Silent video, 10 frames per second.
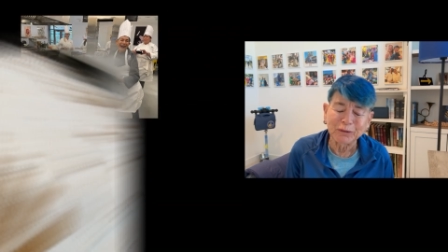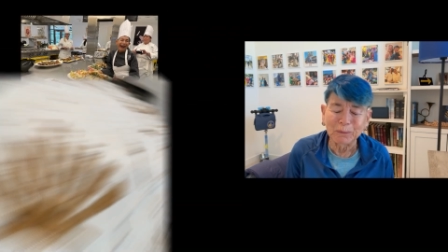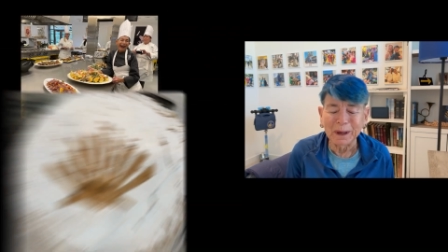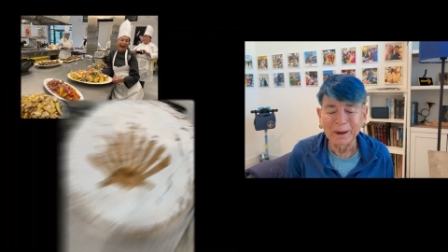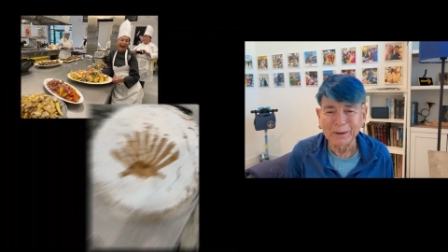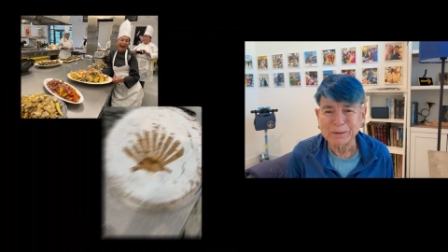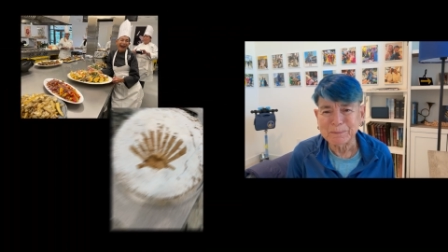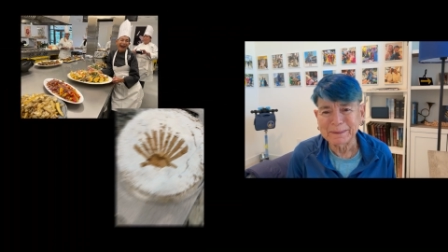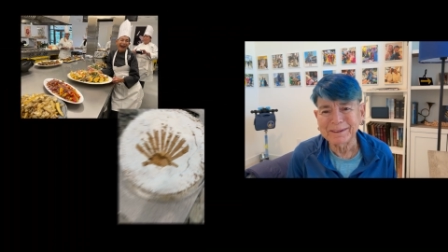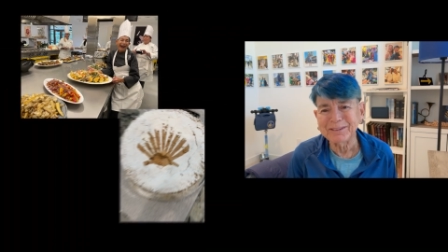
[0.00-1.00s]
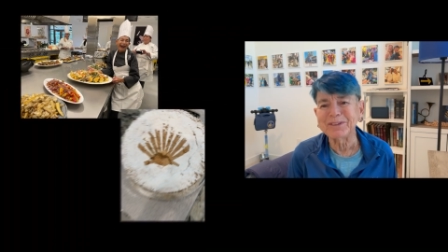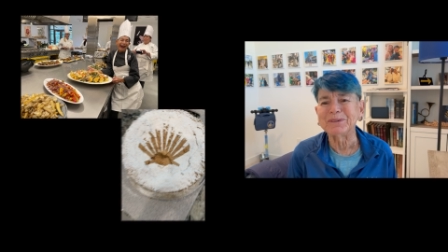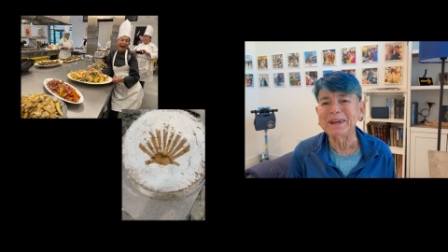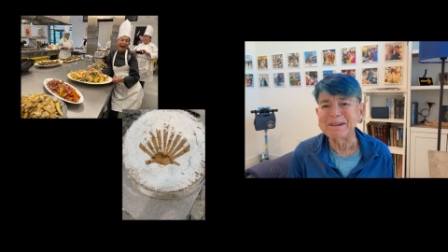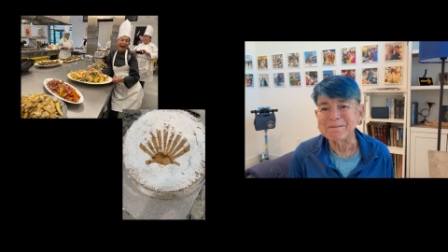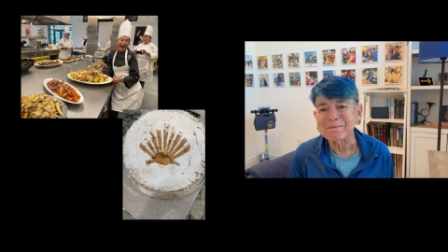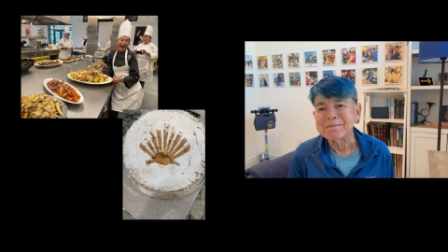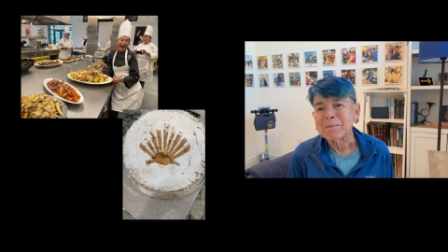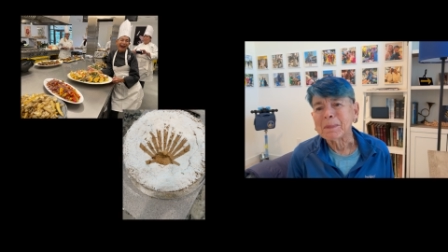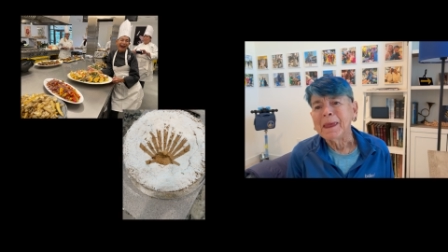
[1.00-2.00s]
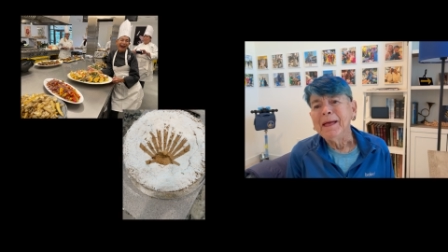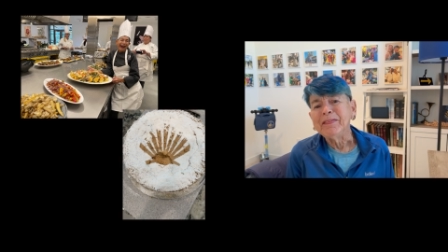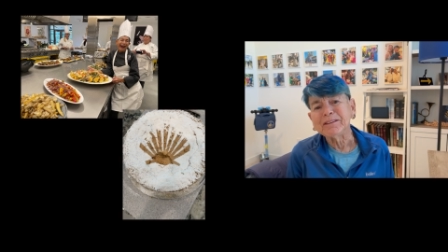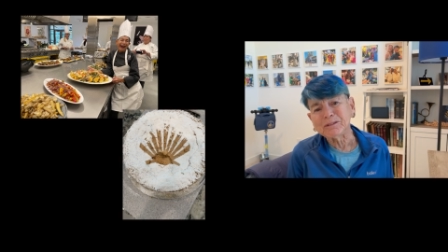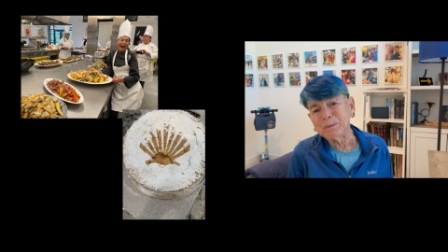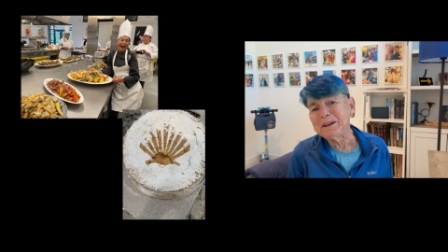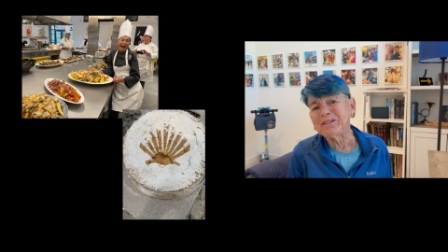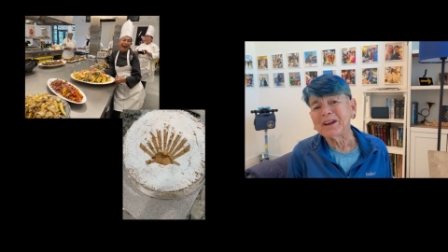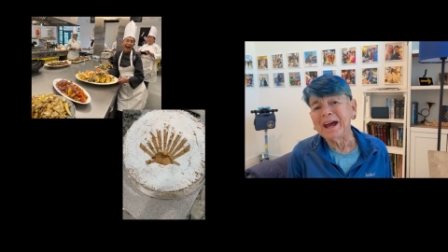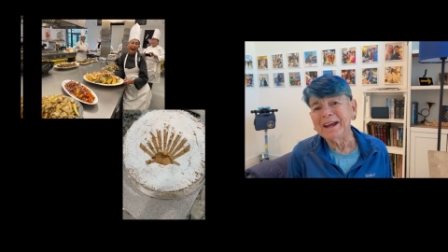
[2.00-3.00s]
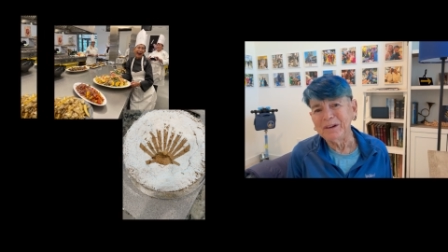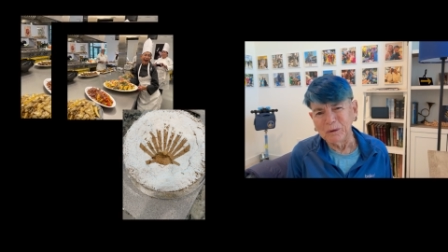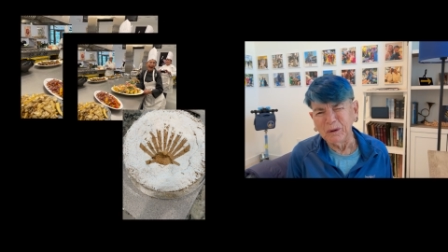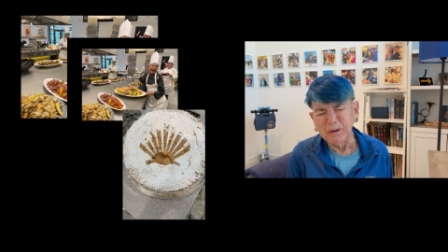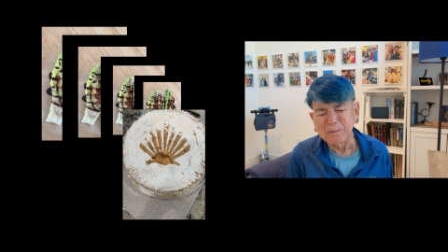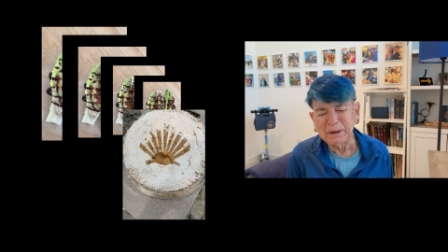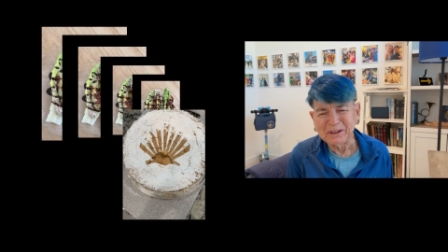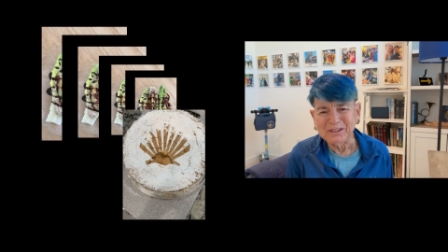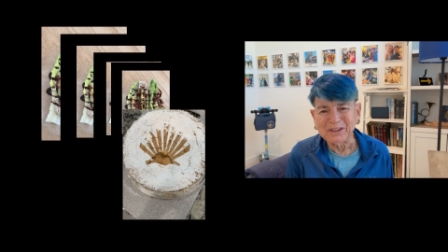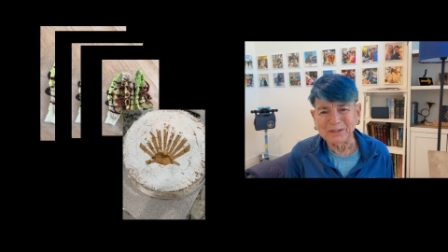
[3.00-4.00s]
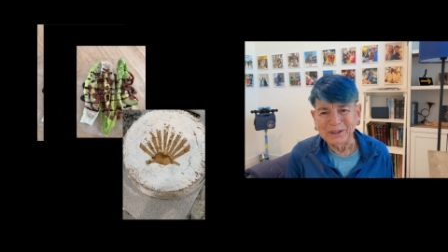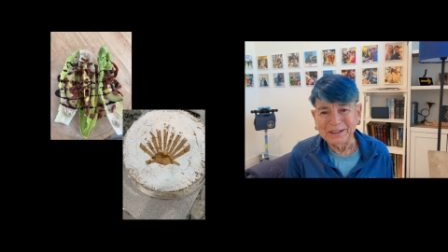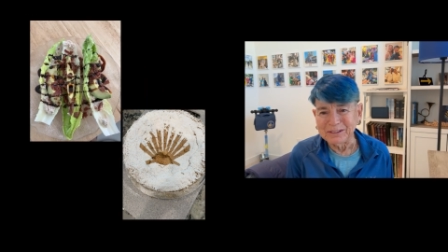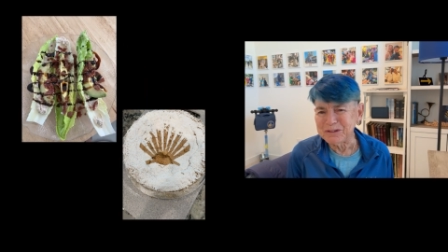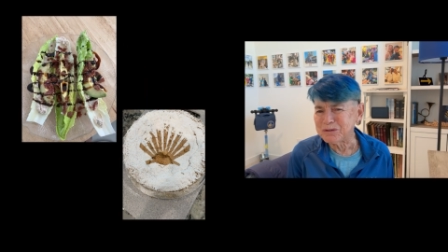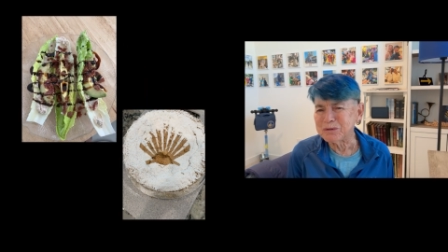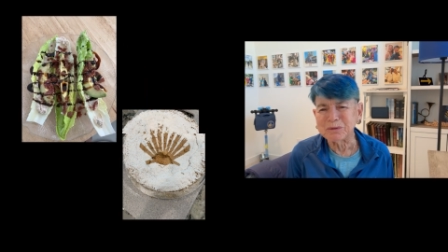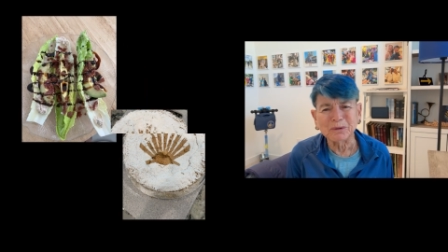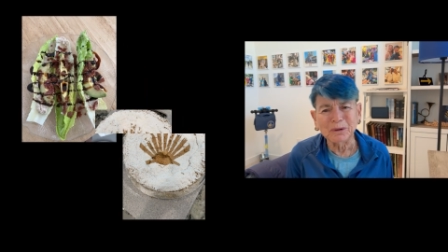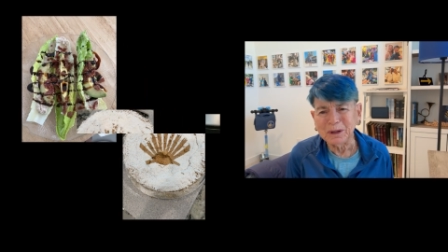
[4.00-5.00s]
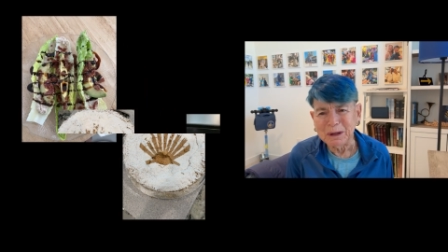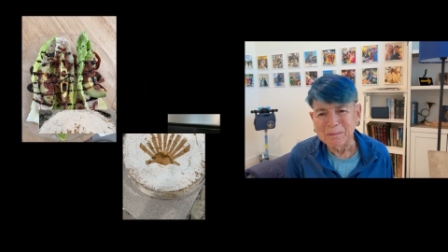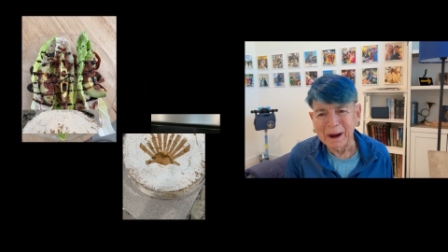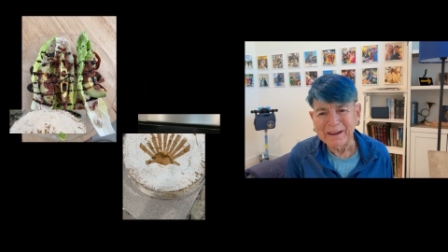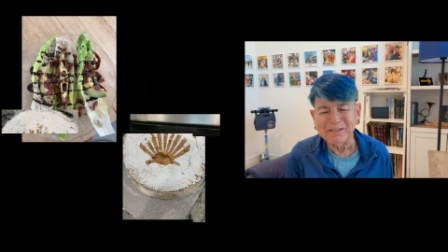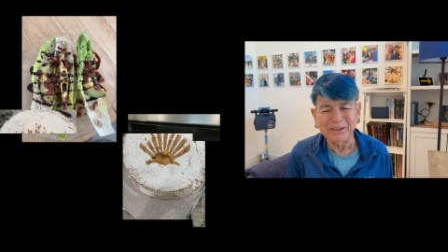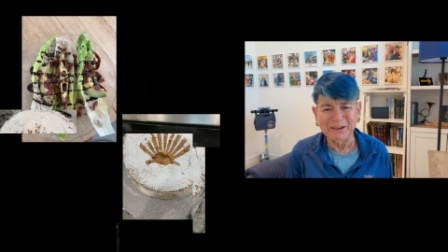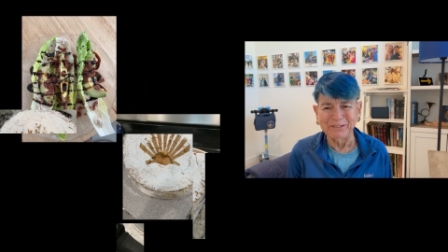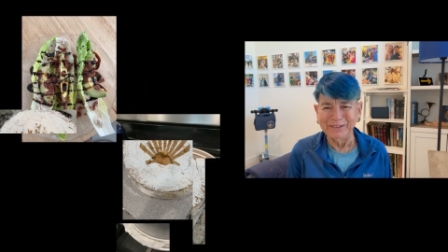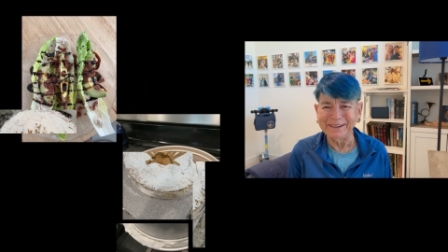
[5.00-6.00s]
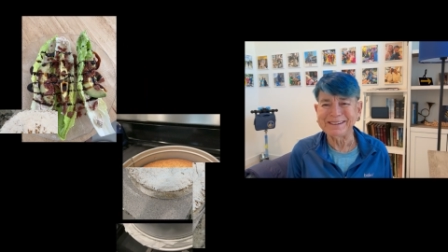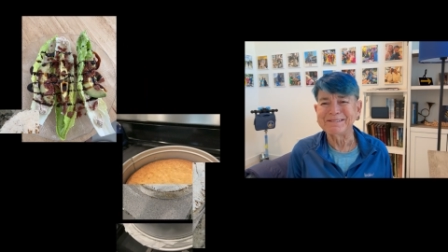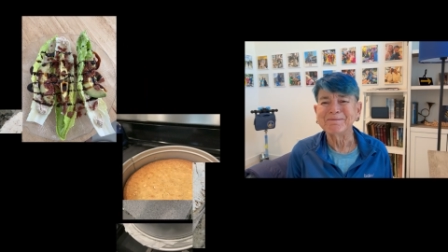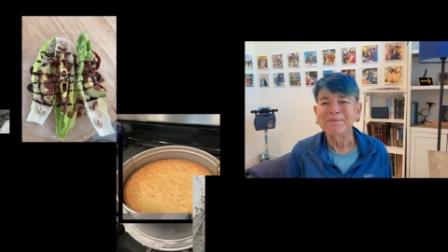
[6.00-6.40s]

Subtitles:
well as patisserie. The sweet side, or patisserie, is truly my favorite.